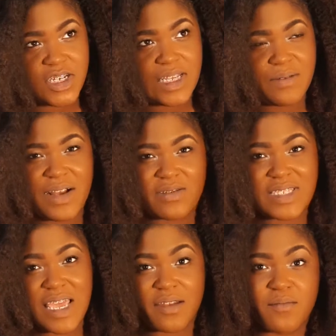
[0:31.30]
She did
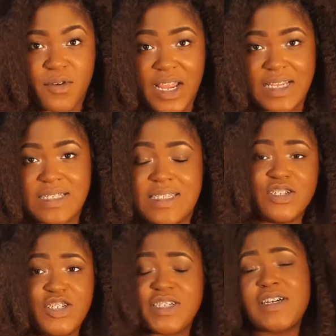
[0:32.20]
about 10 braids.
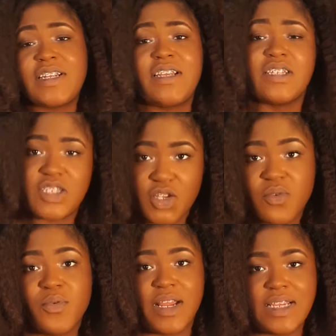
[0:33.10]
She could have done
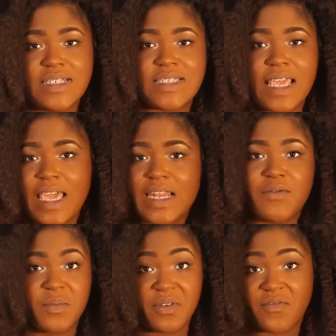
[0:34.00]
two braids and it
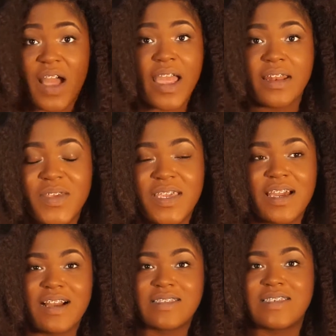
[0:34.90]
would have been fine
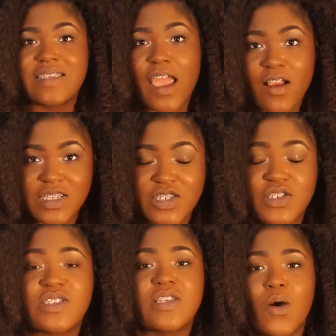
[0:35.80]
because this hair is
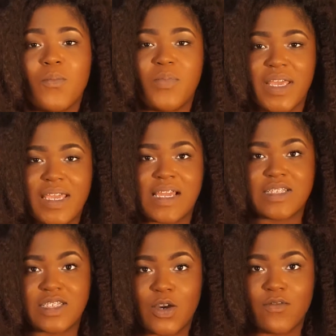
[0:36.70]
just so big
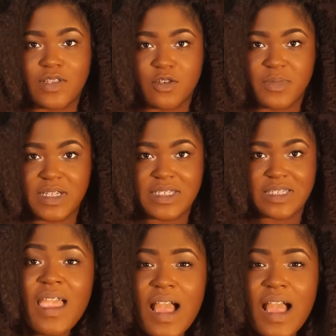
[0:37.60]
and so voluminous.